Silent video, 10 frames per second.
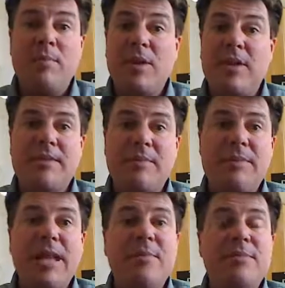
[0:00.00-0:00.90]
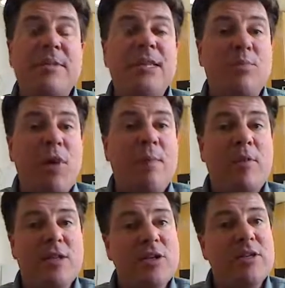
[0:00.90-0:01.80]
because sometimes these
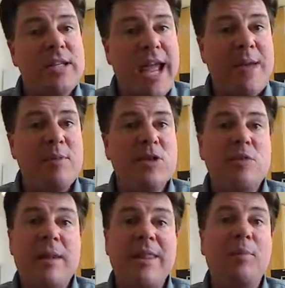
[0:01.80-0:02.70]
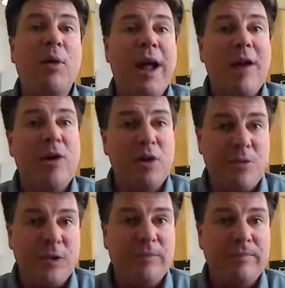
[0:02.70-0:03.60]
properties are damaged by the prior
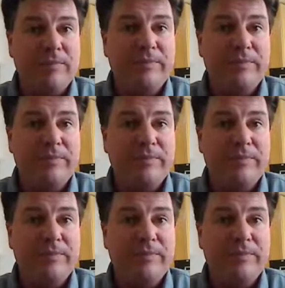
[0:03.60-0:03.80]
owner.